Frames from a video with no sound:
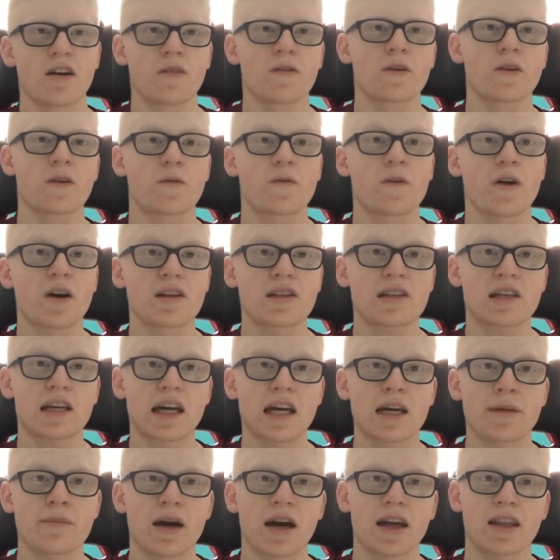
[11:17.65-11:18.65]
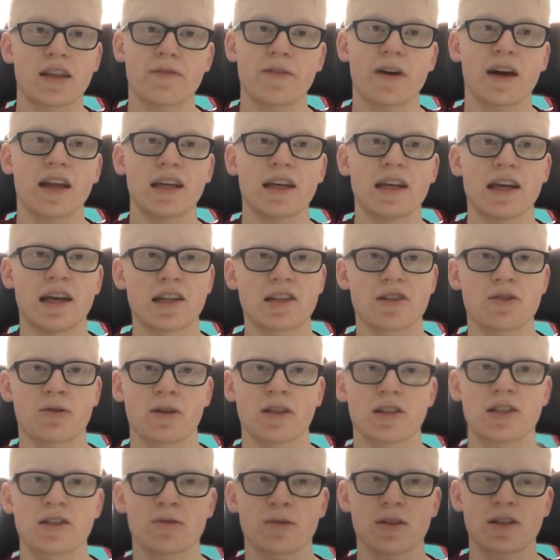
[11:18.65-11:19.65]
for the first game at the Valley in
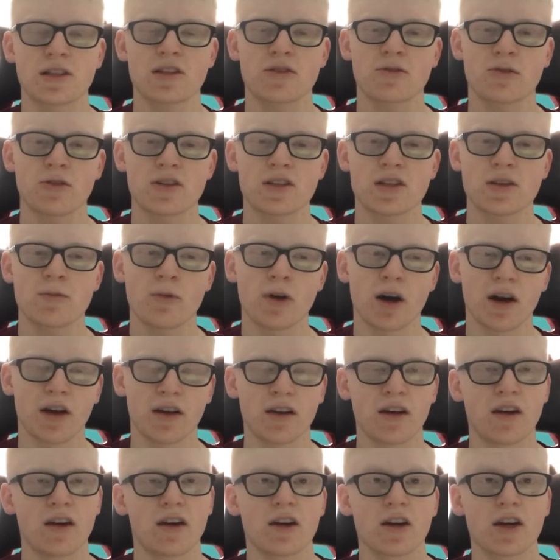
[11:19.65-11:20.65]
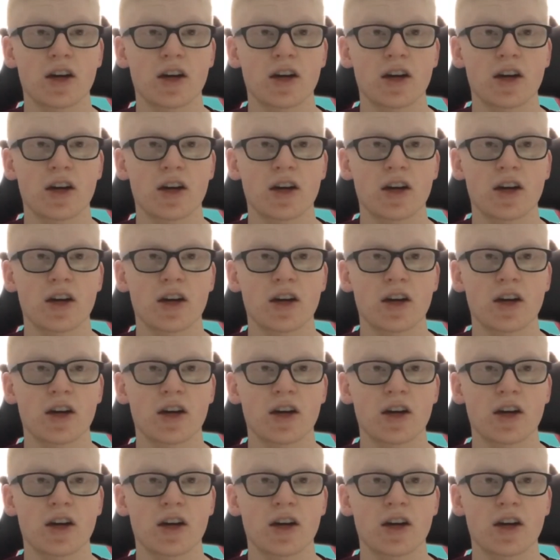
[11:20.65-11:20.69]
2020-21,